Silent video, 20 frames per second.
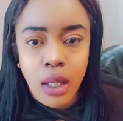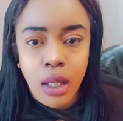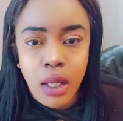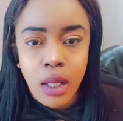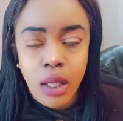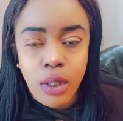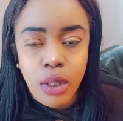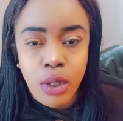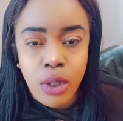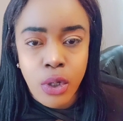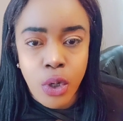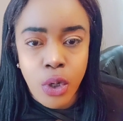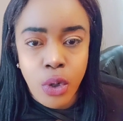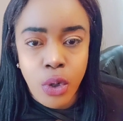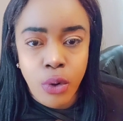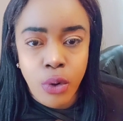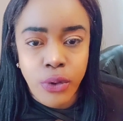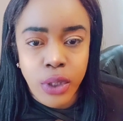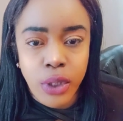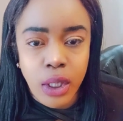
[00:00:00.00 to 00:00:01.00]
you
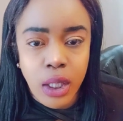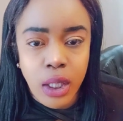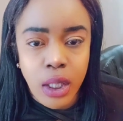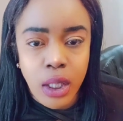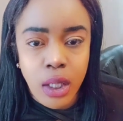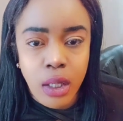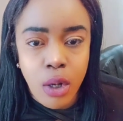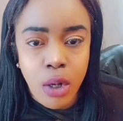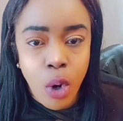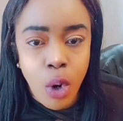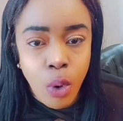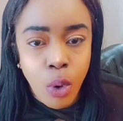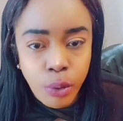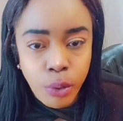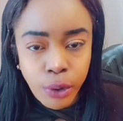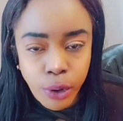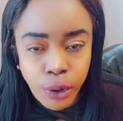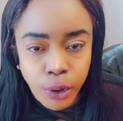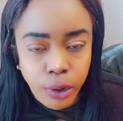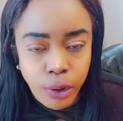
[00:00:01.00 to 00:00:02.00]
know, the
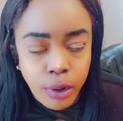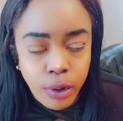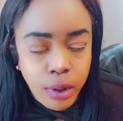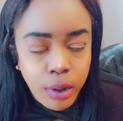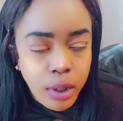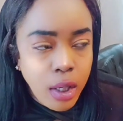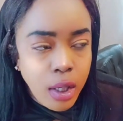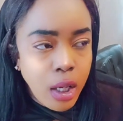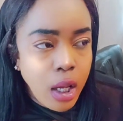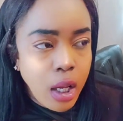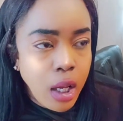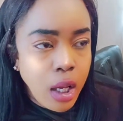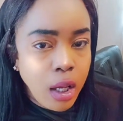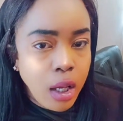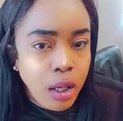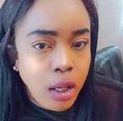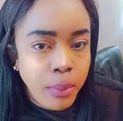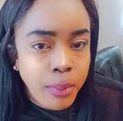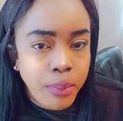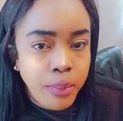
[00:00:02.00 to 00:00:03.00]
owner,
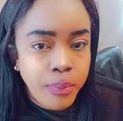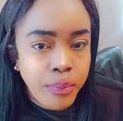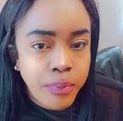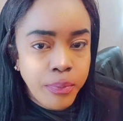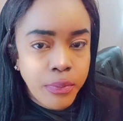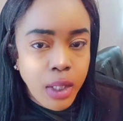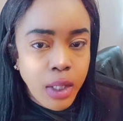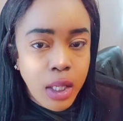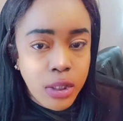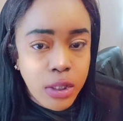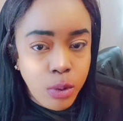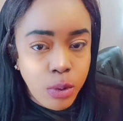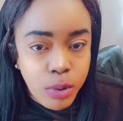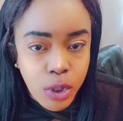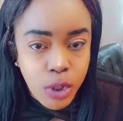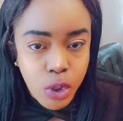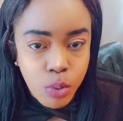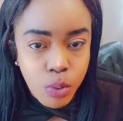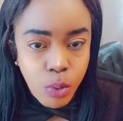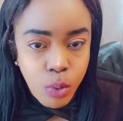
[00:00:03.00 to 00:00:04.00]
because it was a
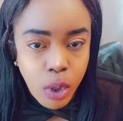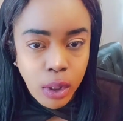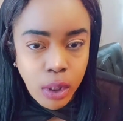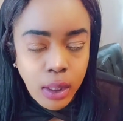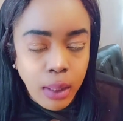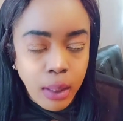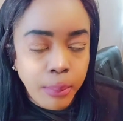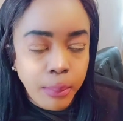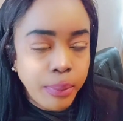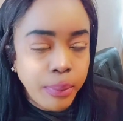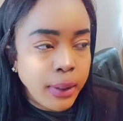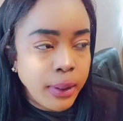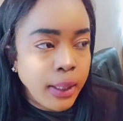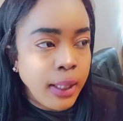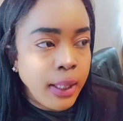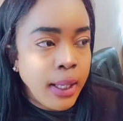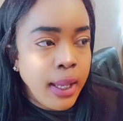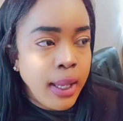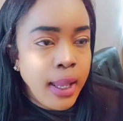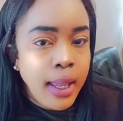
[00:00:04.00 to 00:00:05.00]
smaller company,
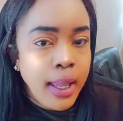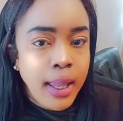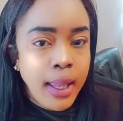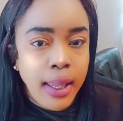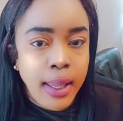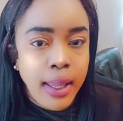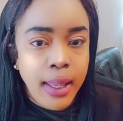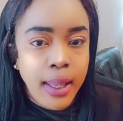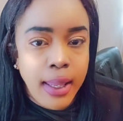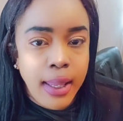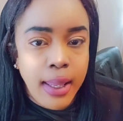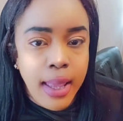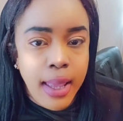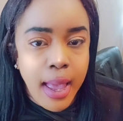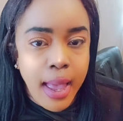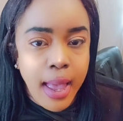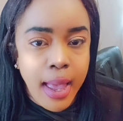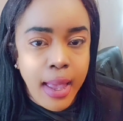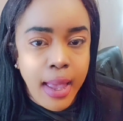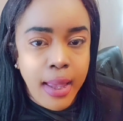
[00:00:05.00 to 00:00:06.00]
he
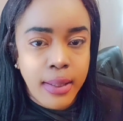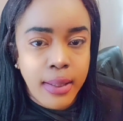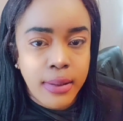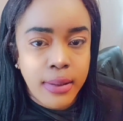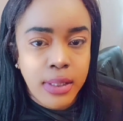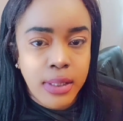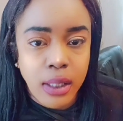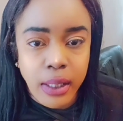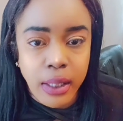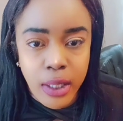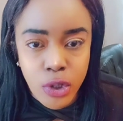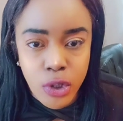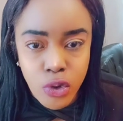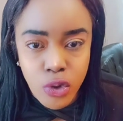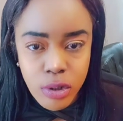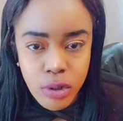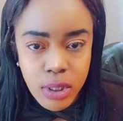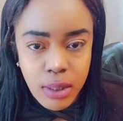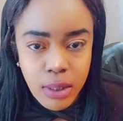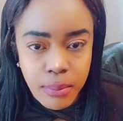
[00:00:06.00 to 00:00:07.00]
had took
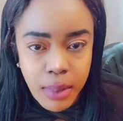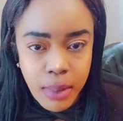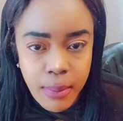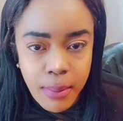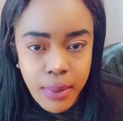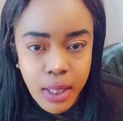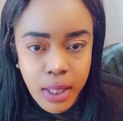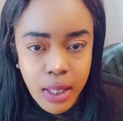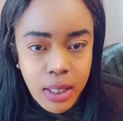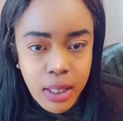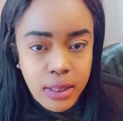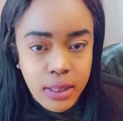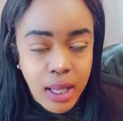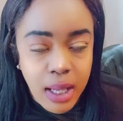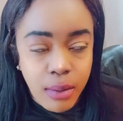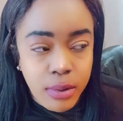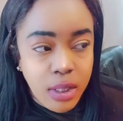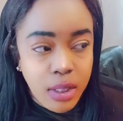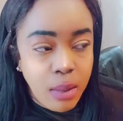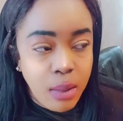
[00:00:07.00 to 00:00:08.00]
interest in me because I
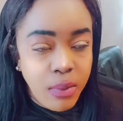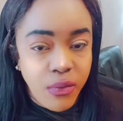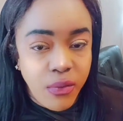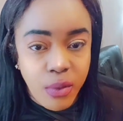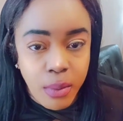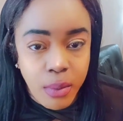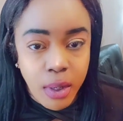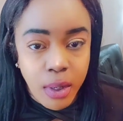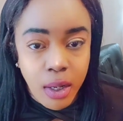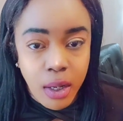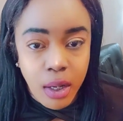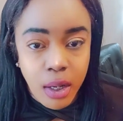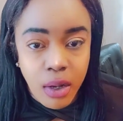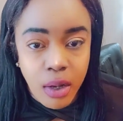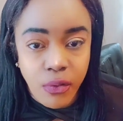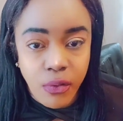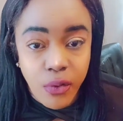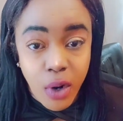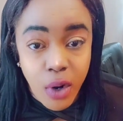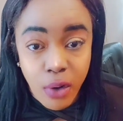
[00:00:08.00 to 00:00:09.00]
was coming from
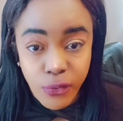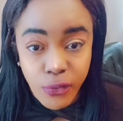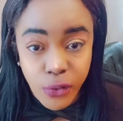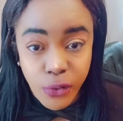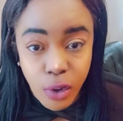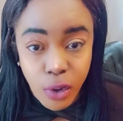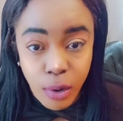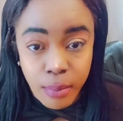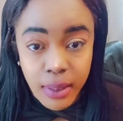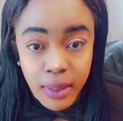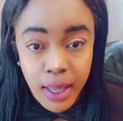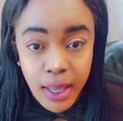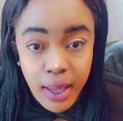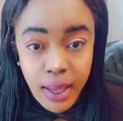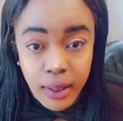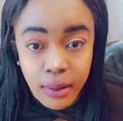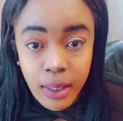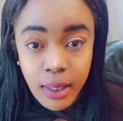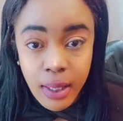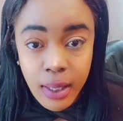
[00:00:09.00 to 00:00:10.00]
a firm that
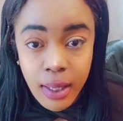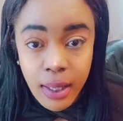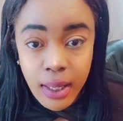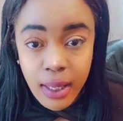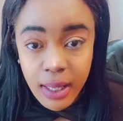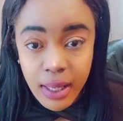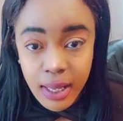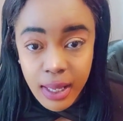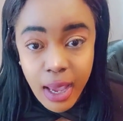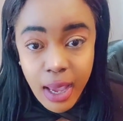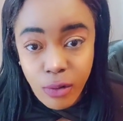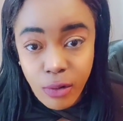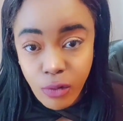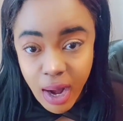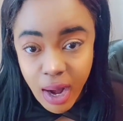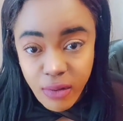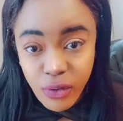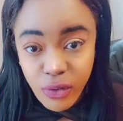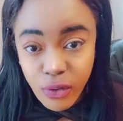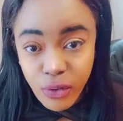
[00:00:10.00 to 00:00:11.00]
he had
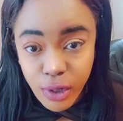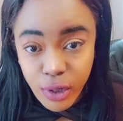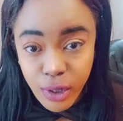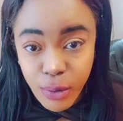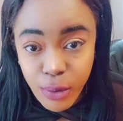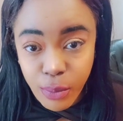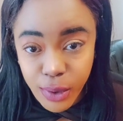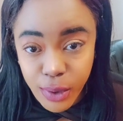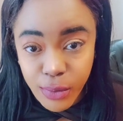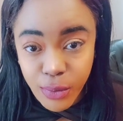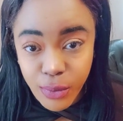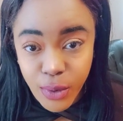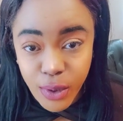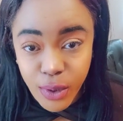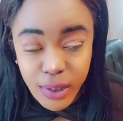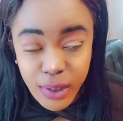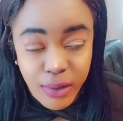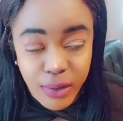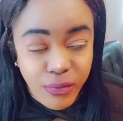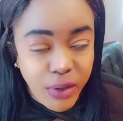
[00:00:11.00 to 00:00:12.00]
rivalry with one
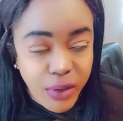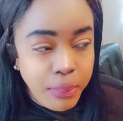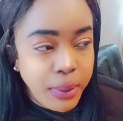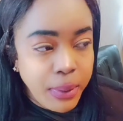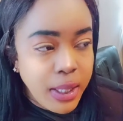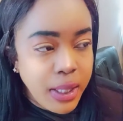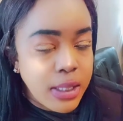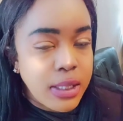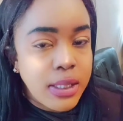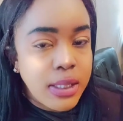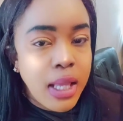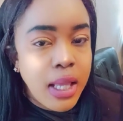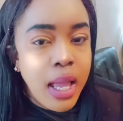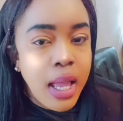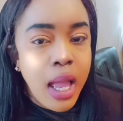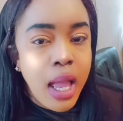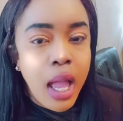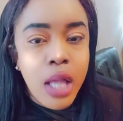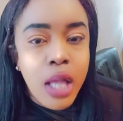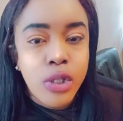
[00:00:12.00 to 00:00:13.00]
of the VPs.
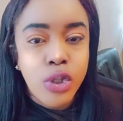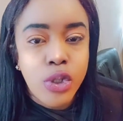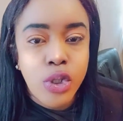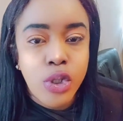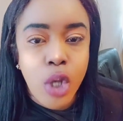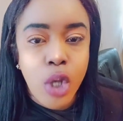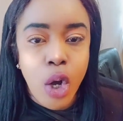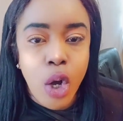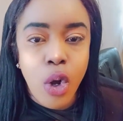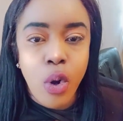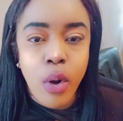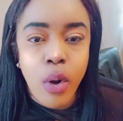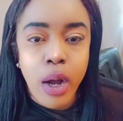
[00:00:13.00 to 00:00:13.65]
So